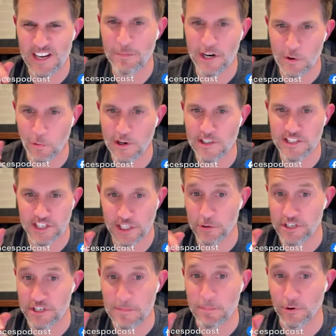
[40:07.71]
if anybody wants to
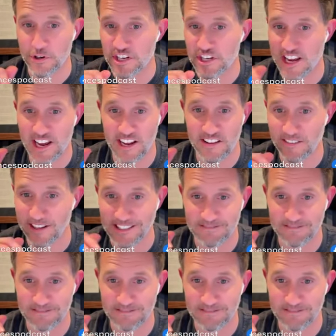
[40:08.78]
go deeper, you can.